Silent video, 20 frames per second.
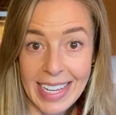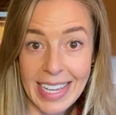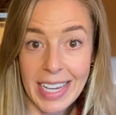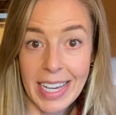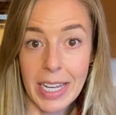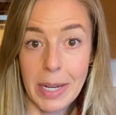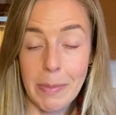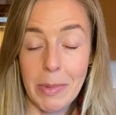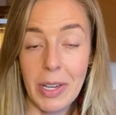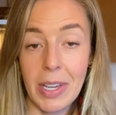
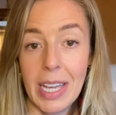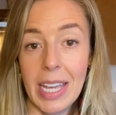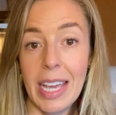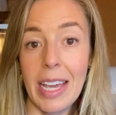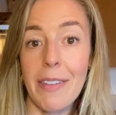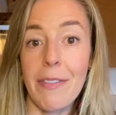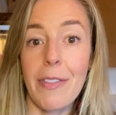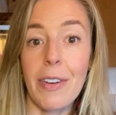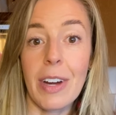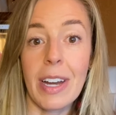and I'm cooking
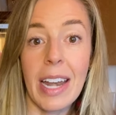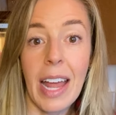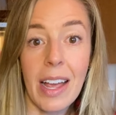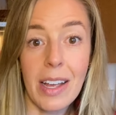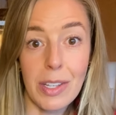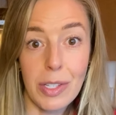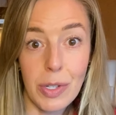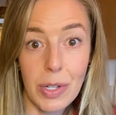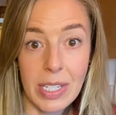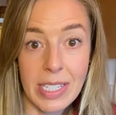it for an
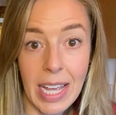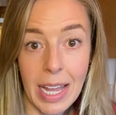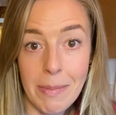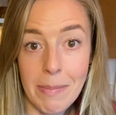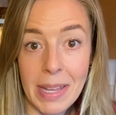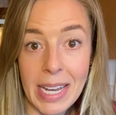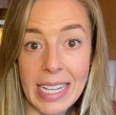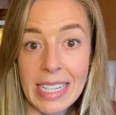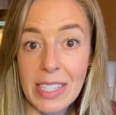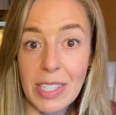extra 10
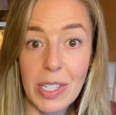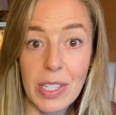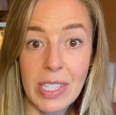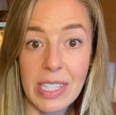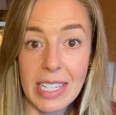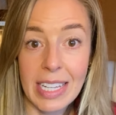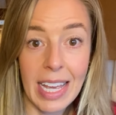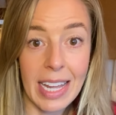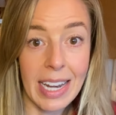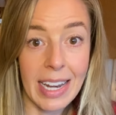minutes just
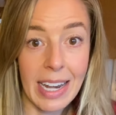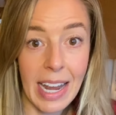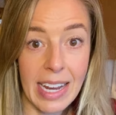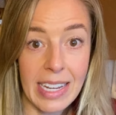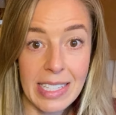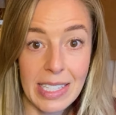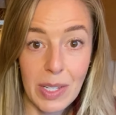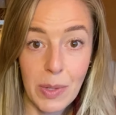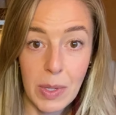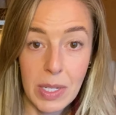to get a
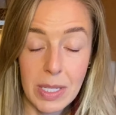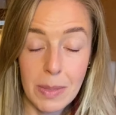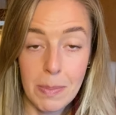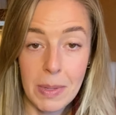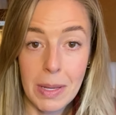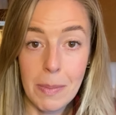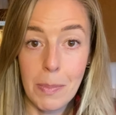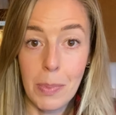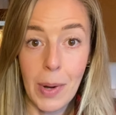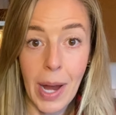nice
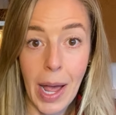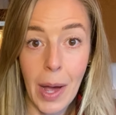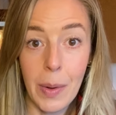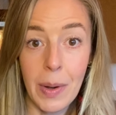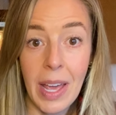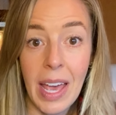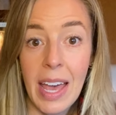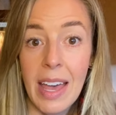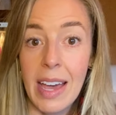crispy brown.